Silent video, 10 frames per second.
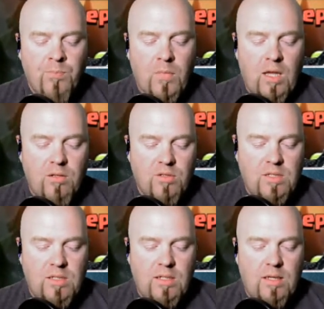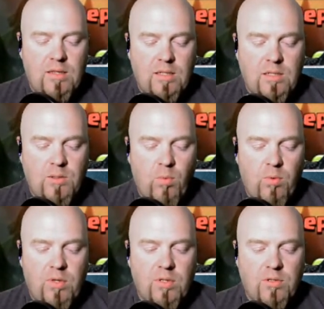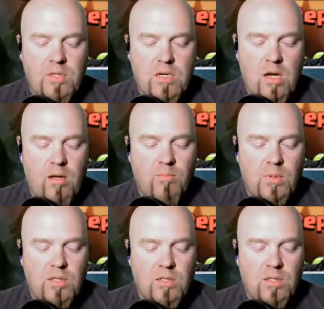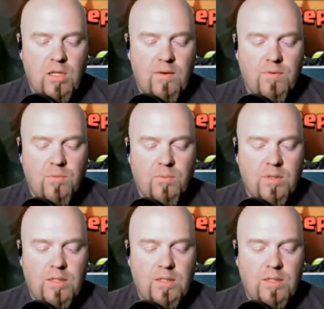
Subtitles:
and you'll see at this point there's not much left to really